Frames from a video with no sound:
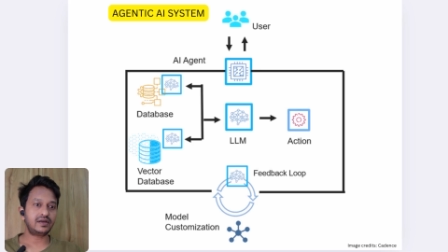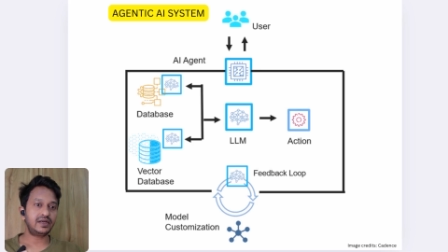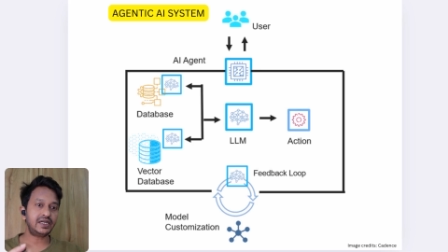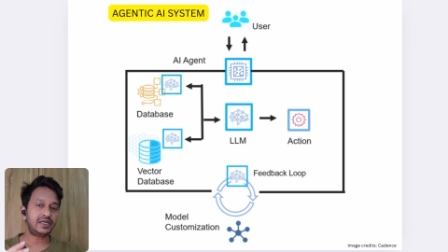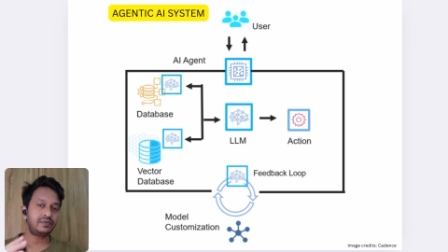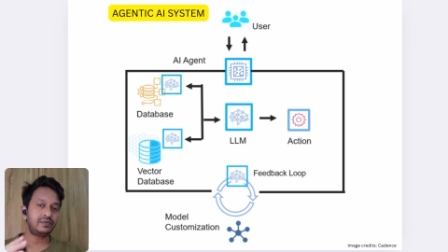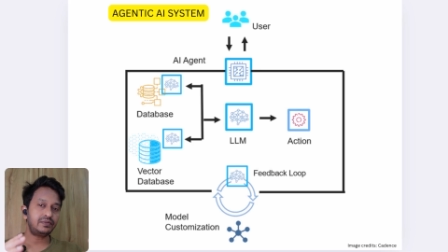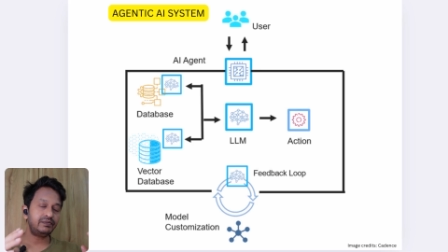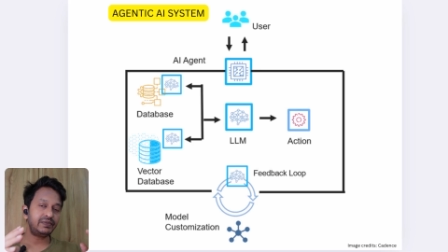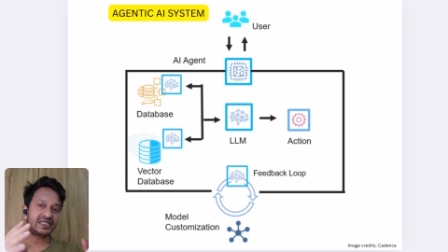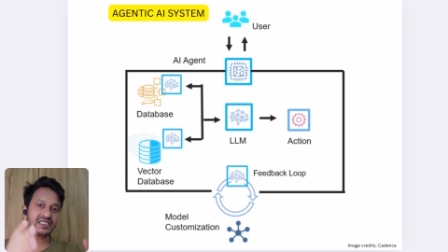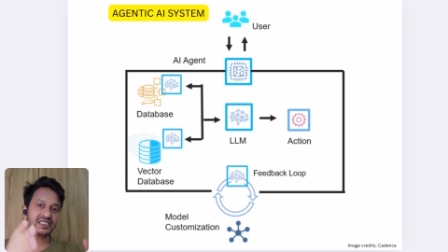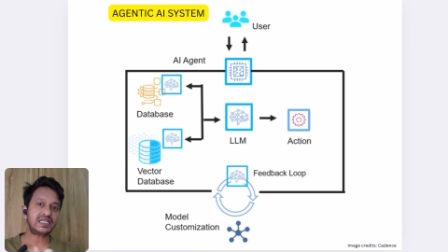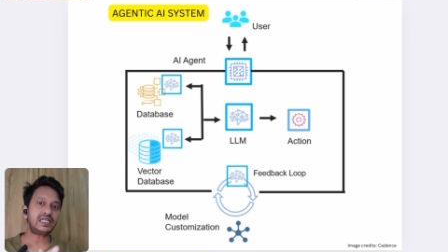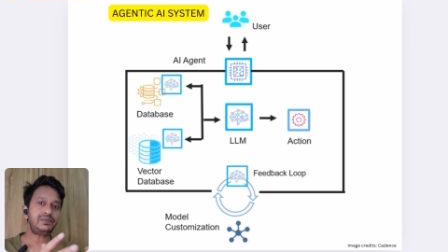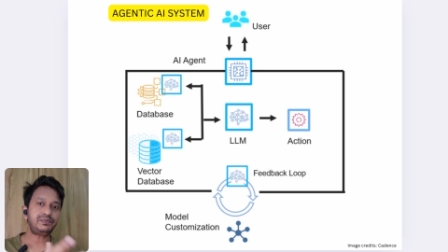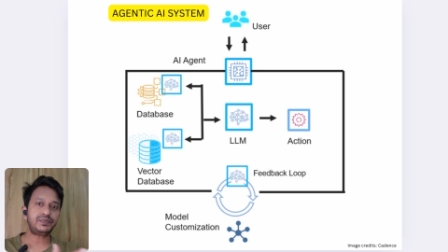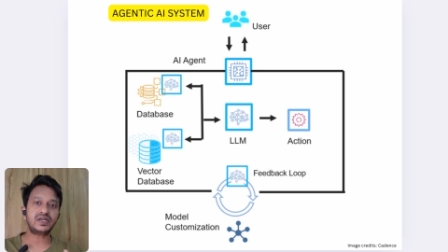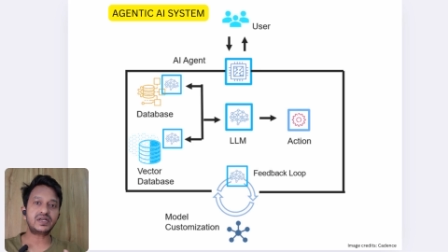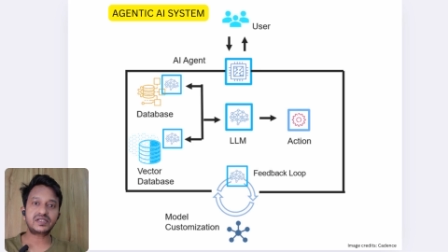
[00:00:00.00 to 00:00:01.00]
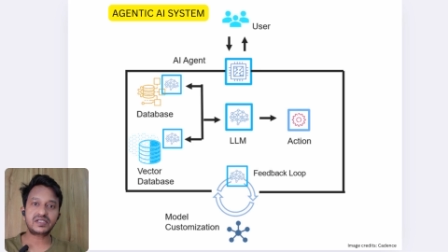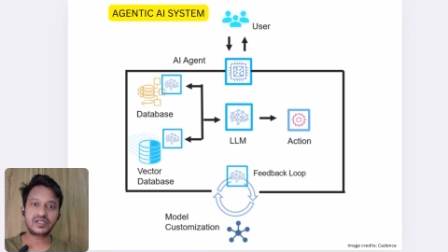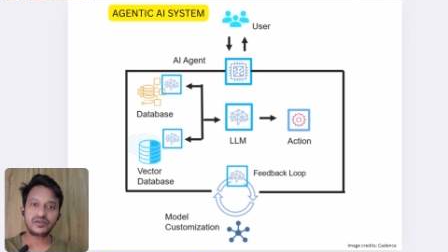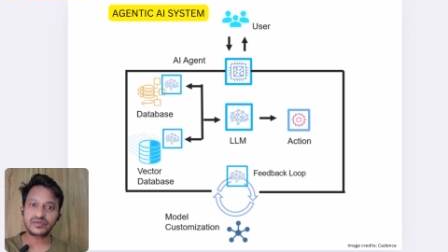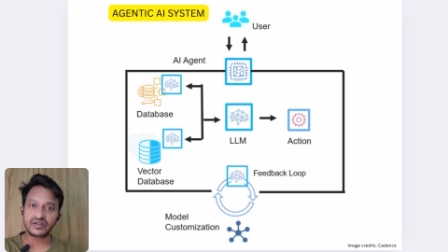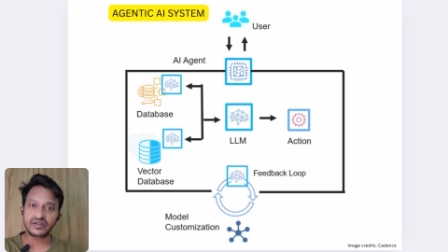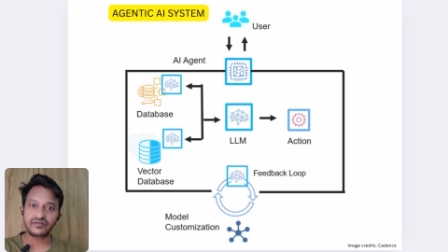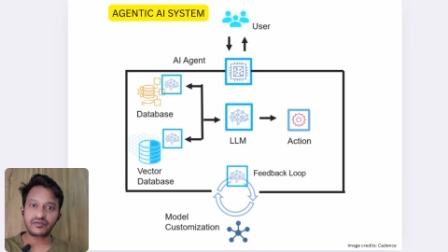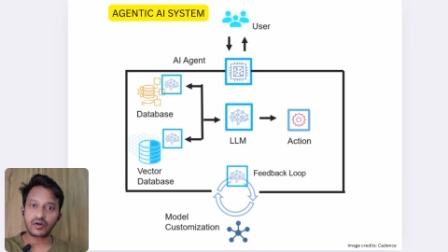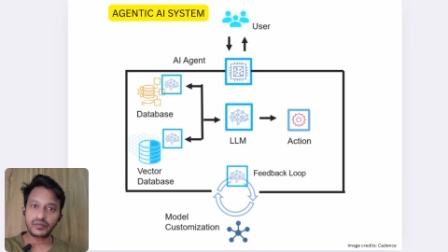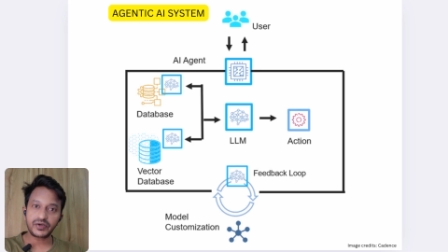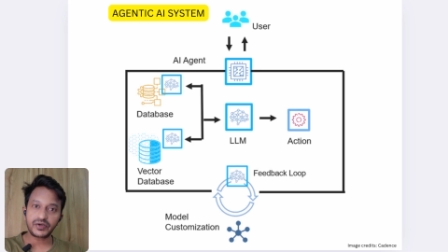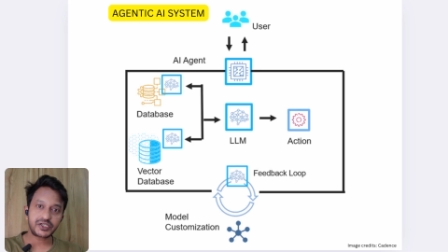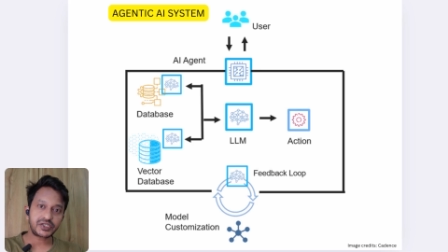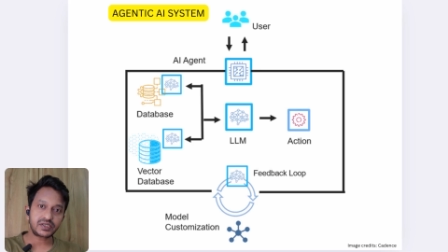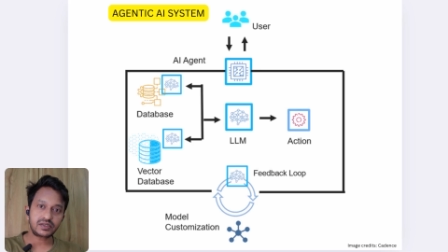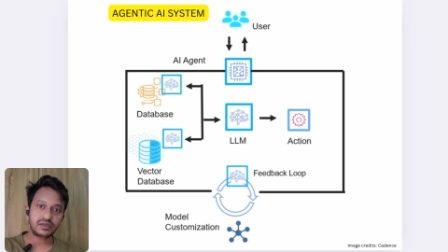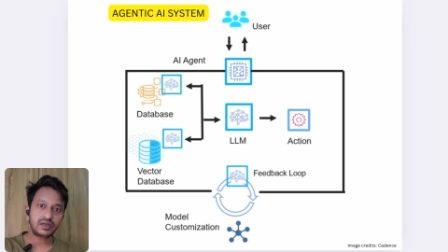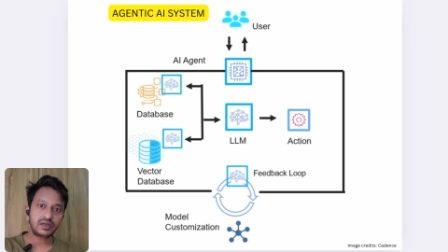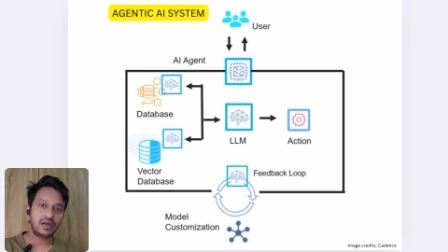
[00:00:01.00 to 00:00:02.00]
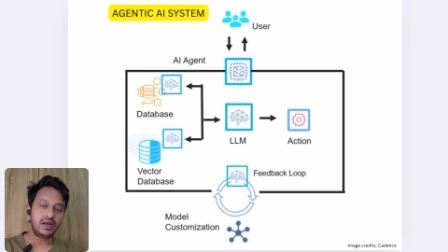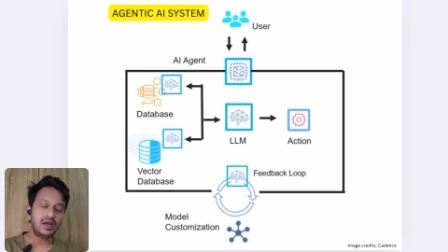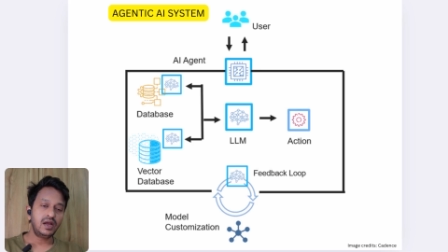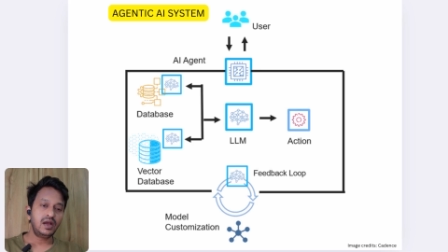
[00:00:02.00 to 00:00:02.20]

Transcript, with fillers: it basically perceives information